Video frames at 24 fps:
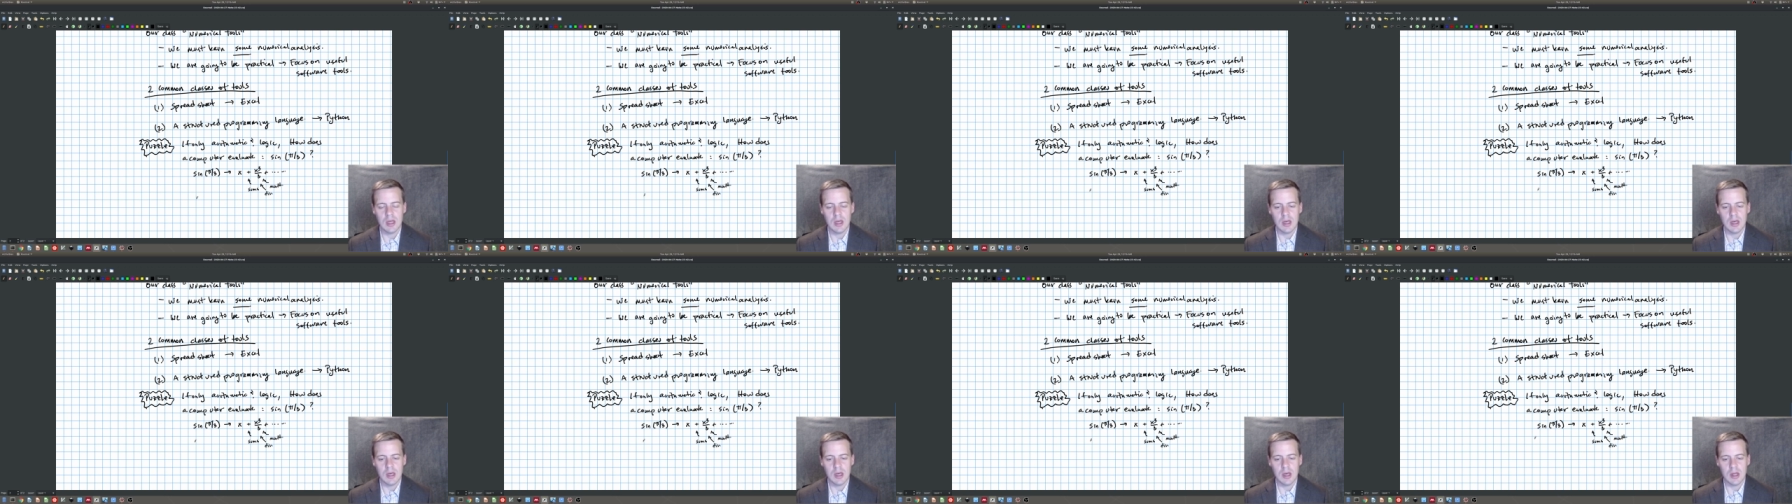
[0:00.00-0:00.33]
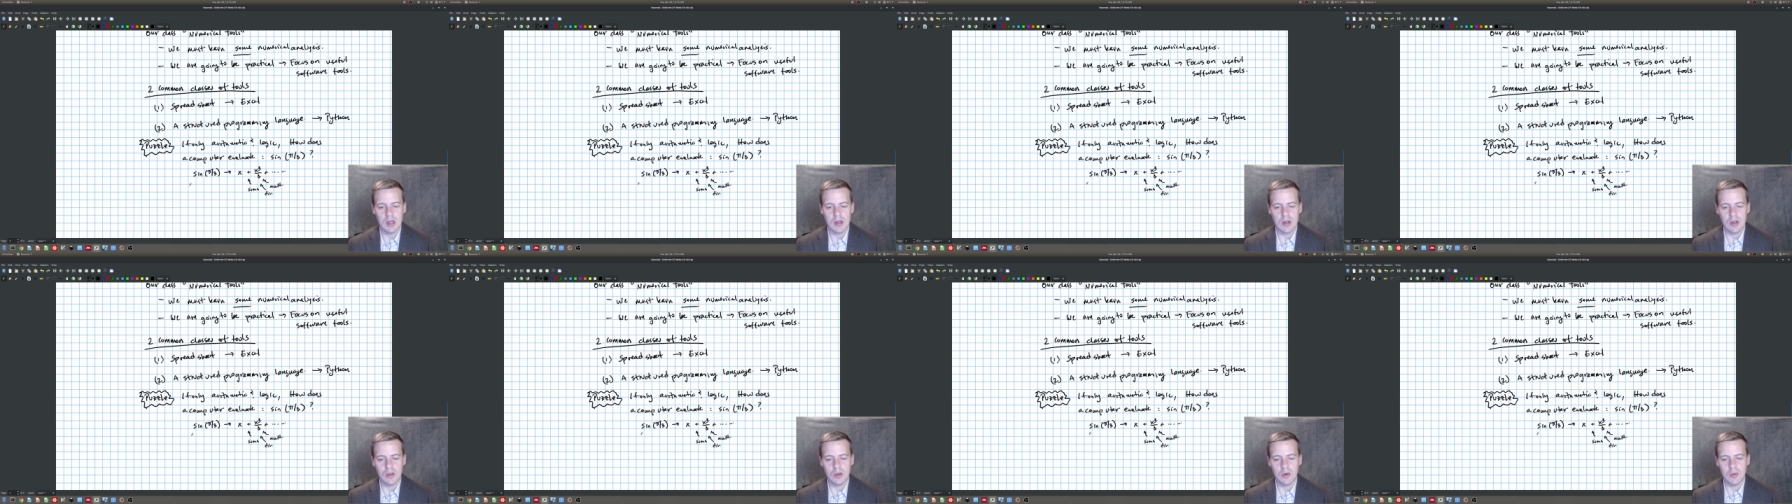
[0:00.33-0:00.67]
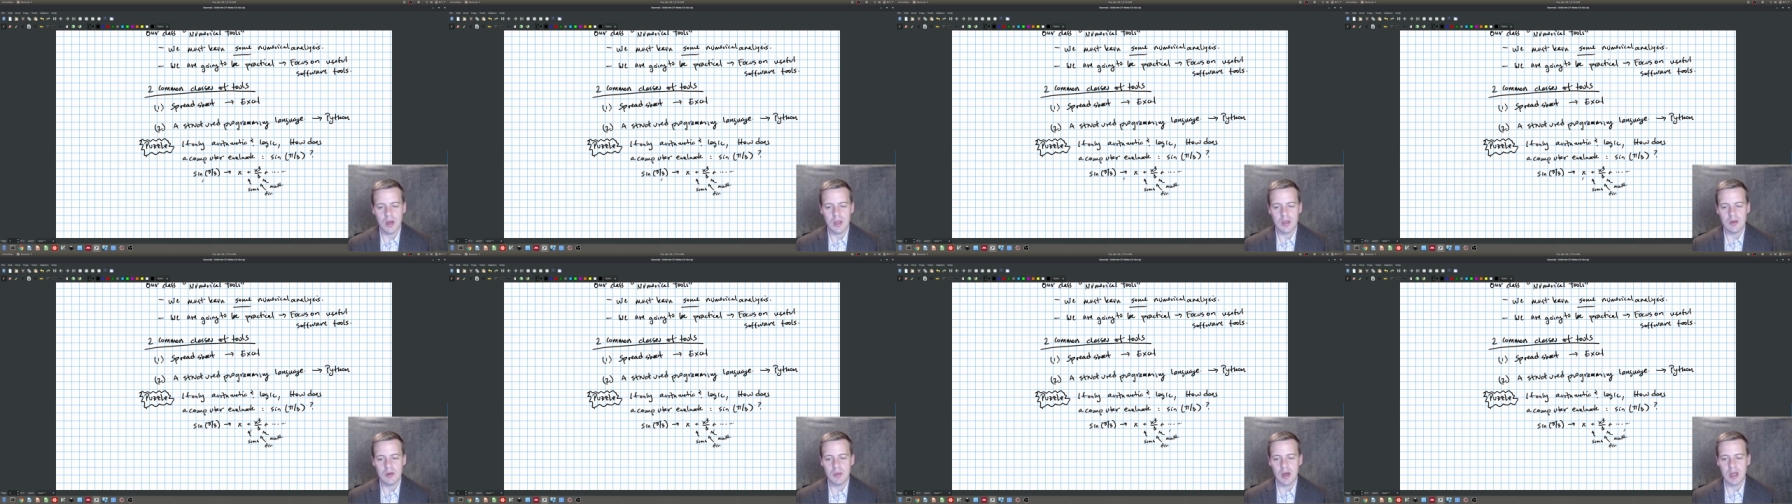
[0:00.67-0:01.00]
Another way you
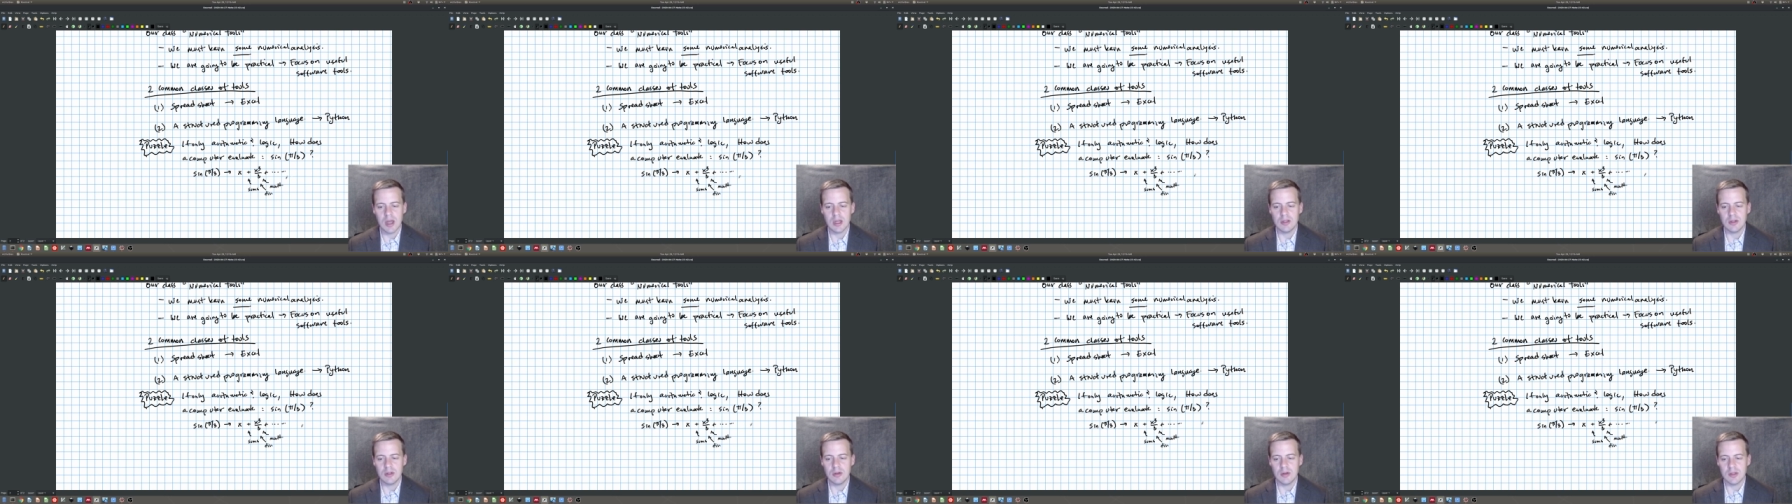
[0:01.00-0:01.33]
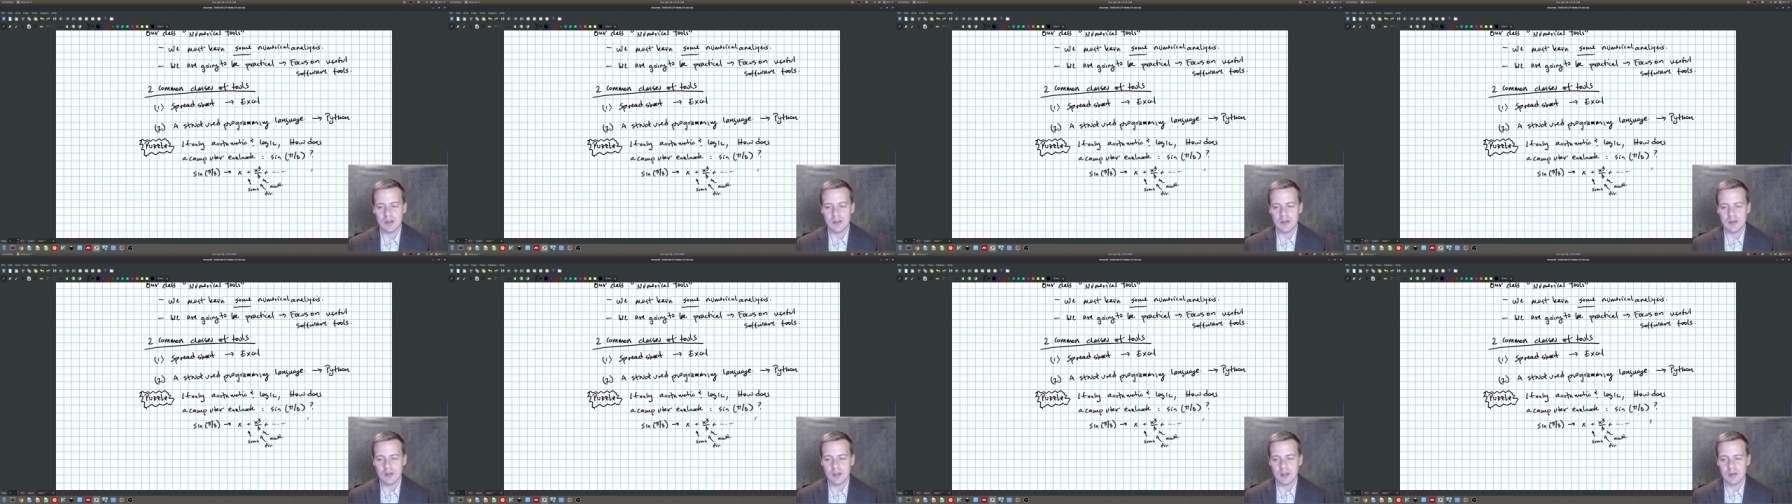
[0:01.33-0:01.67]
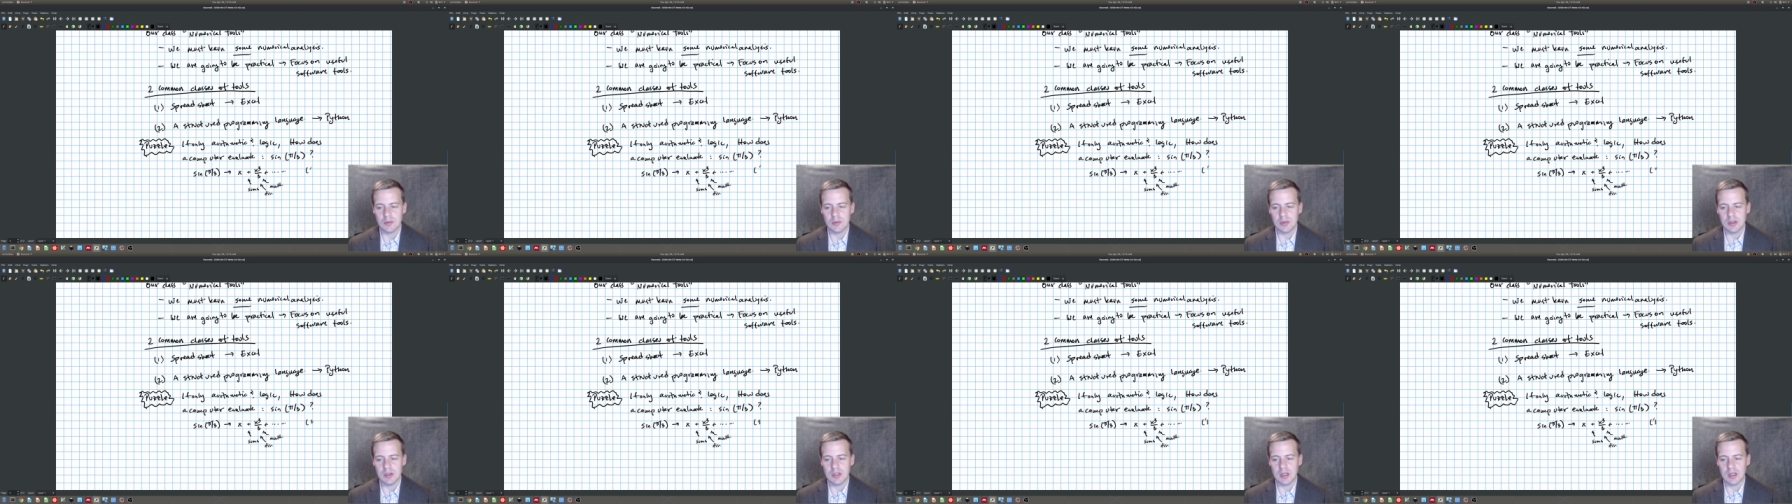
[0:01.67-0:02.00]
might do it, so this would
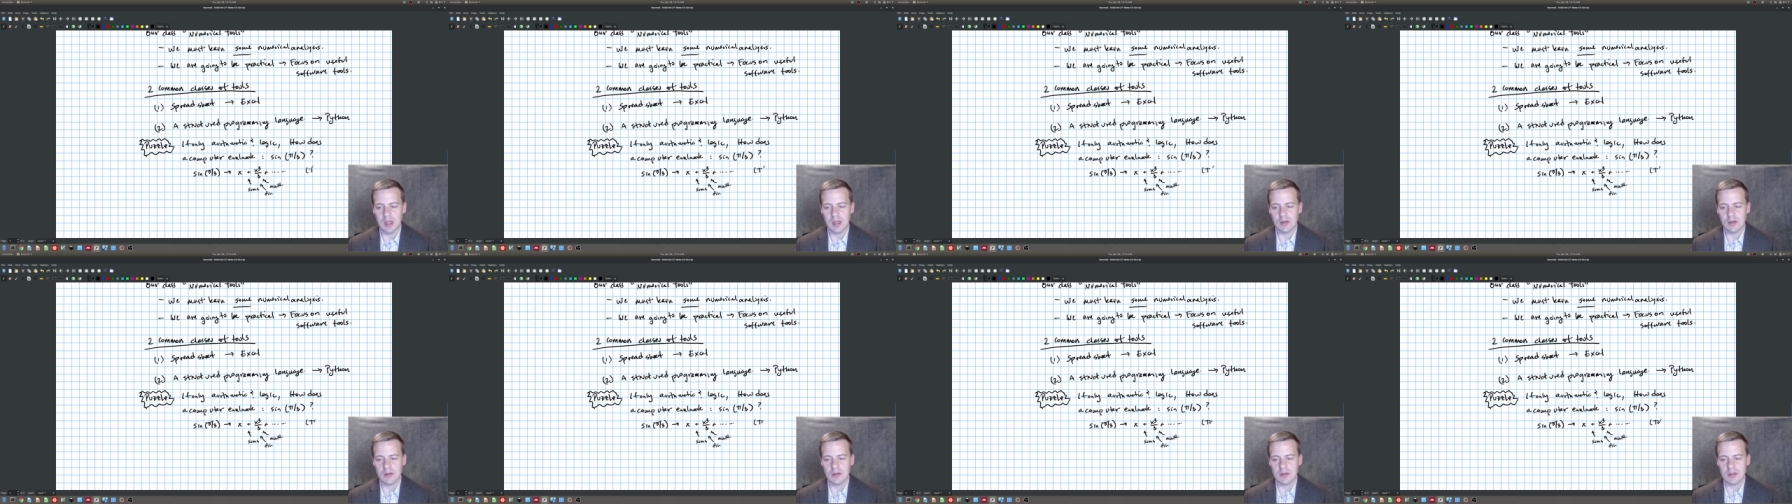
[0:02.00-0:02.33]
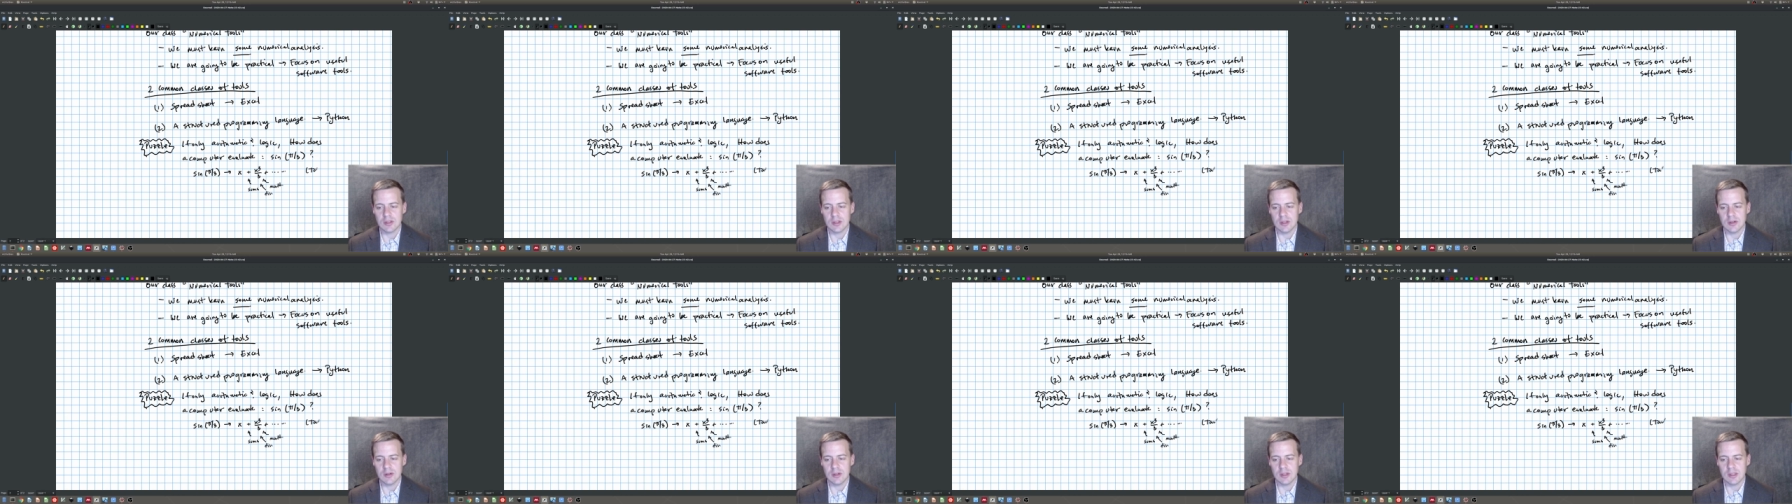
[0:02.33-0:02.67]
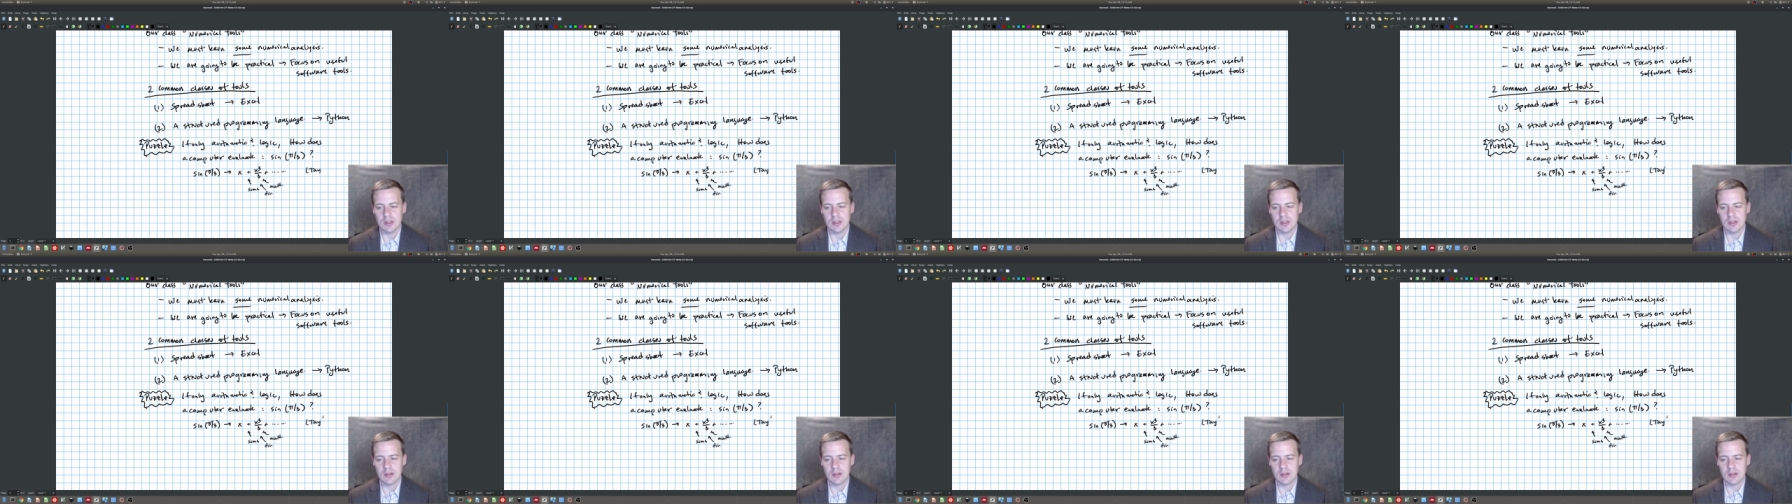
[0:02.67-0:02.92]
be Taylor series.